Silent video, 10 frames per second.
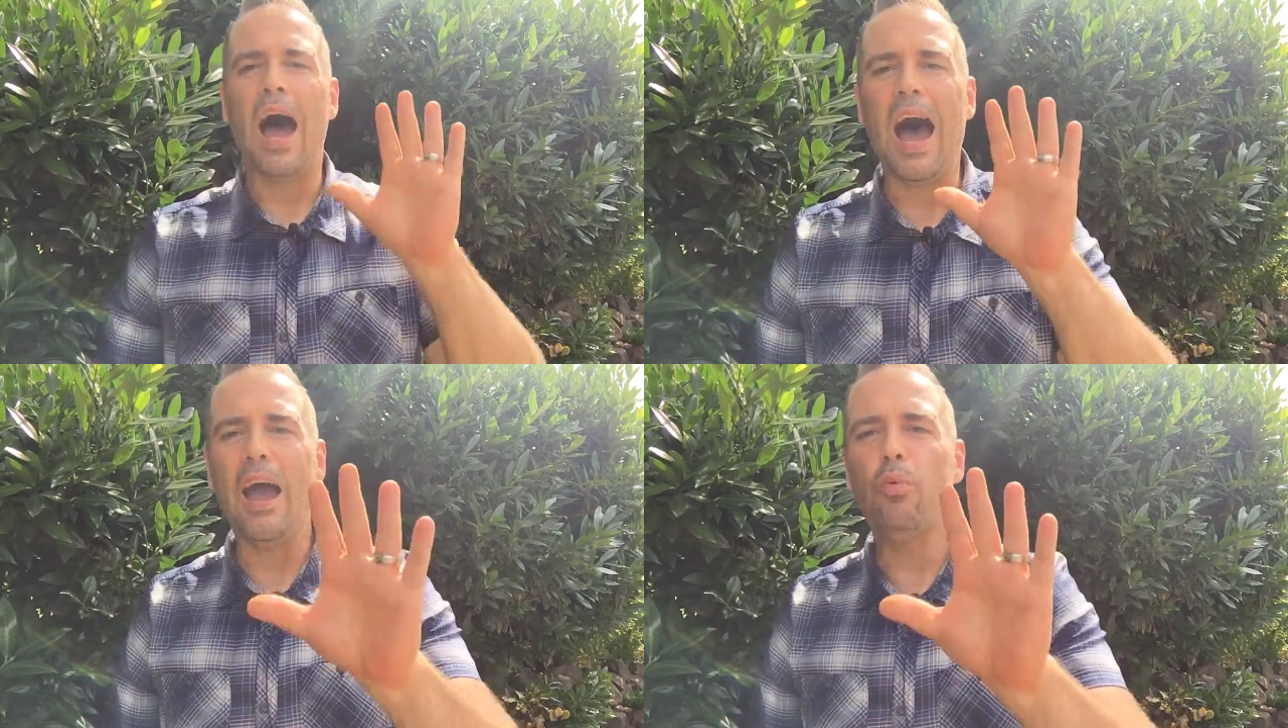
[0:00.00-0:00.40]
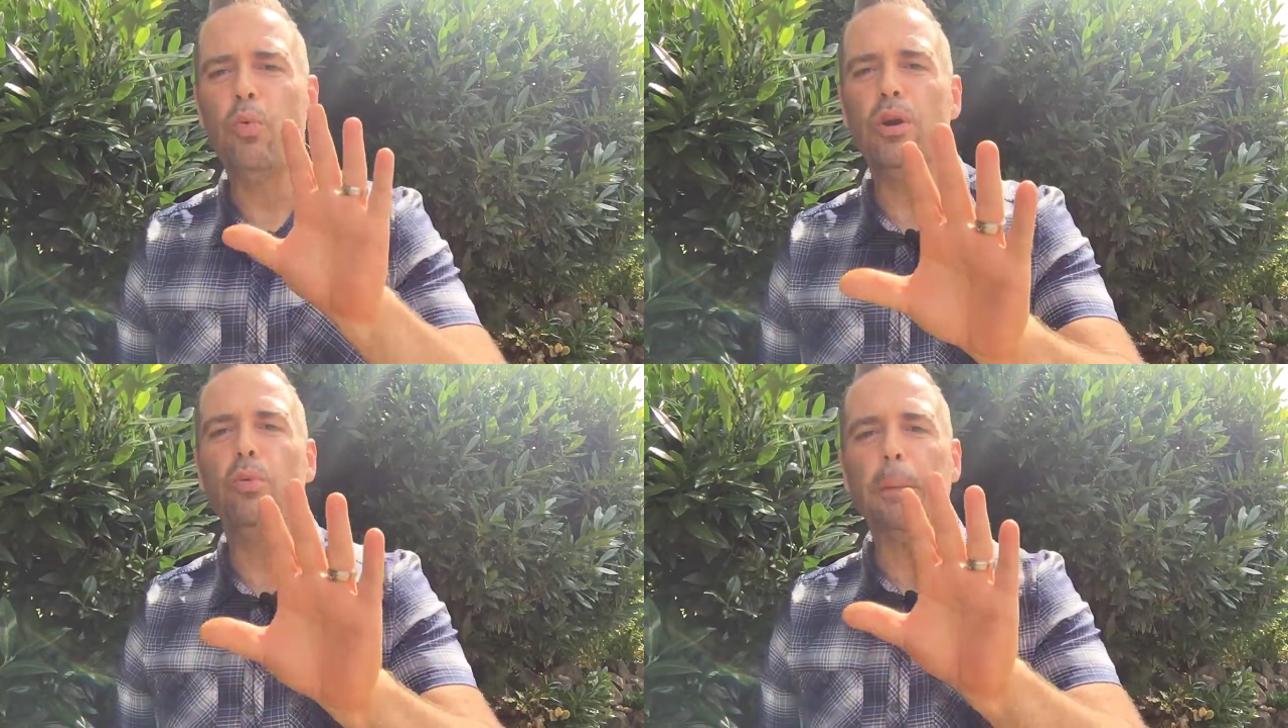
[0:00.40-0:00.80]
I
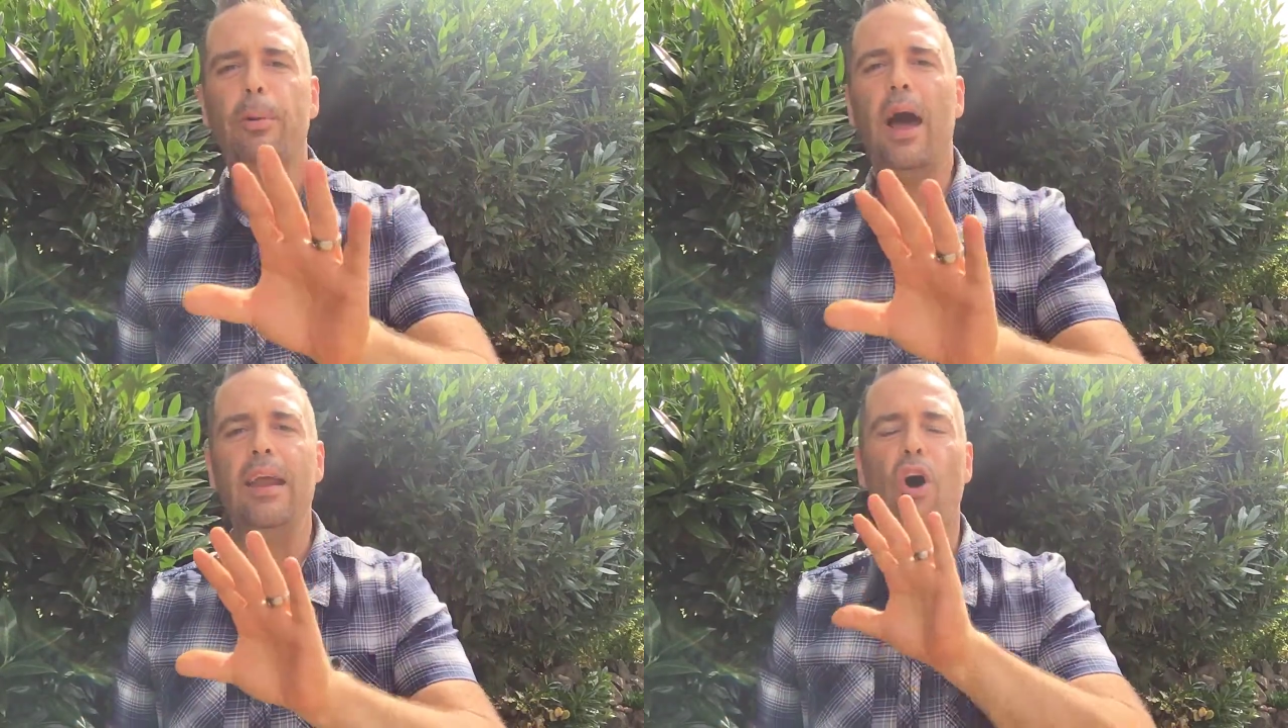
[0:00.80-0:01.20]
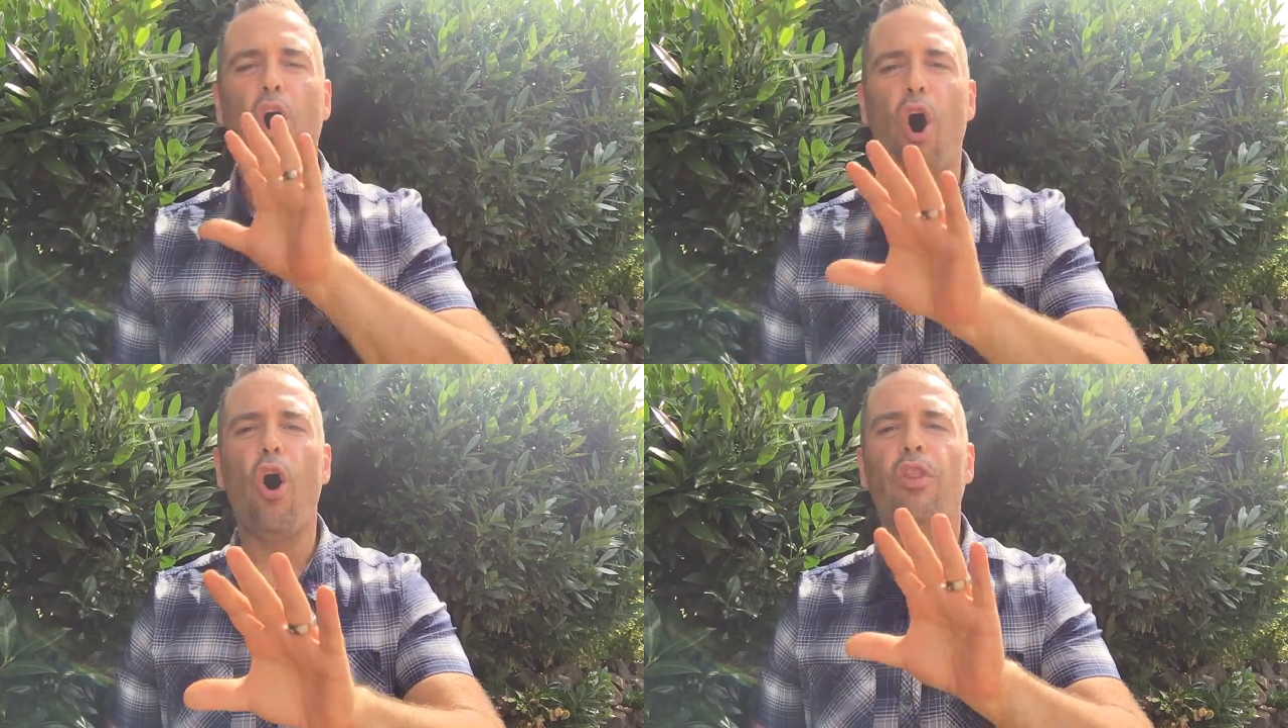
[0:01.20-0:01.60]
will reply to
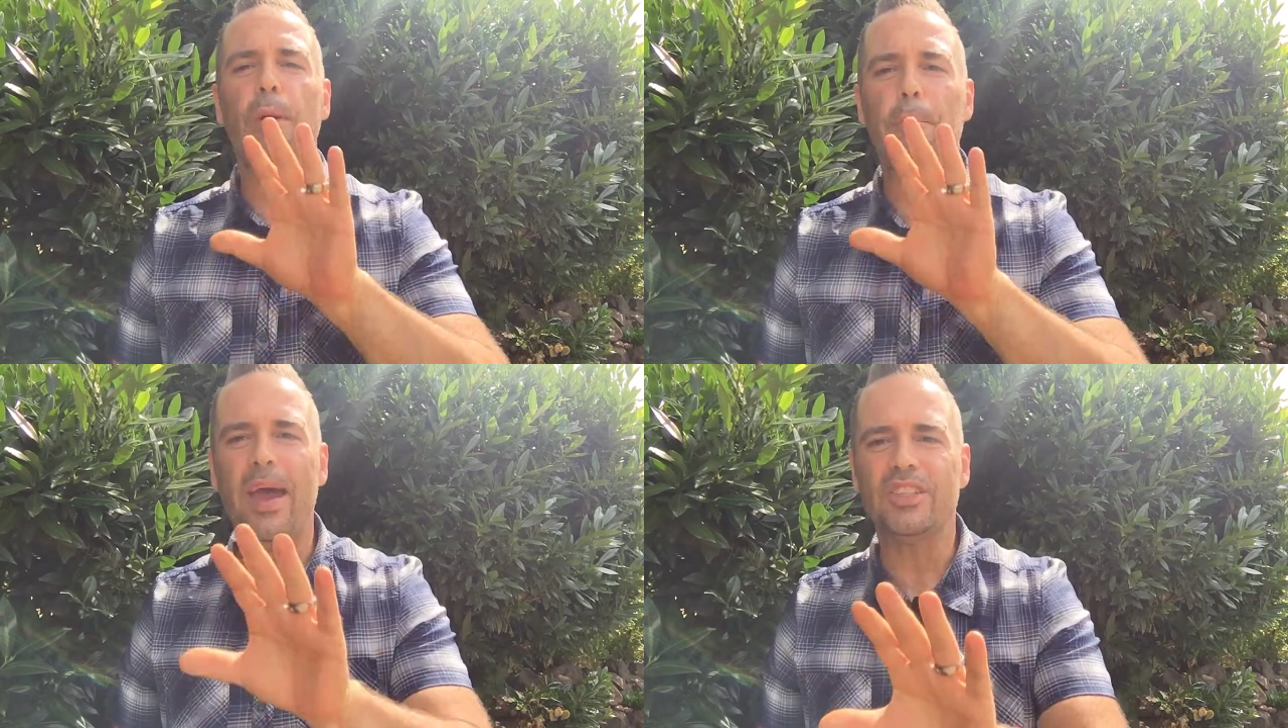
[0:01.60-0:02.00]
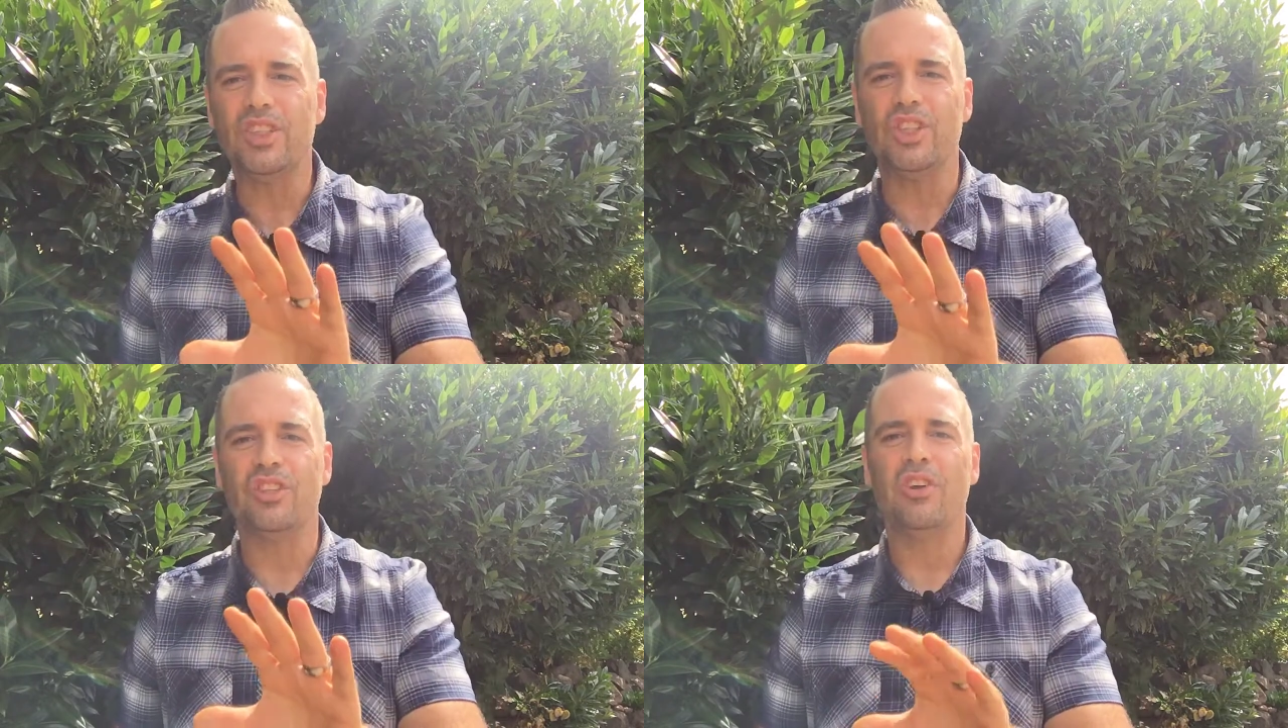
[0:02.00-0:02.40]
all the
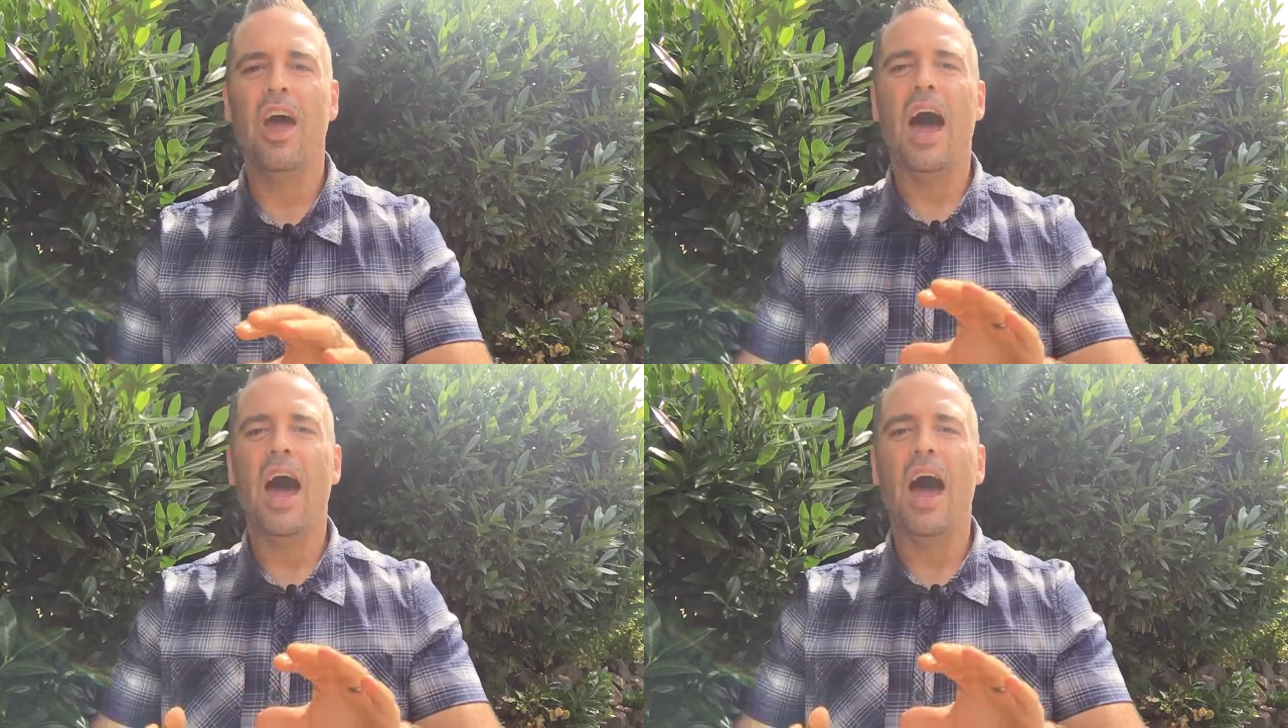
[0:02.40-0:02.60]
messages.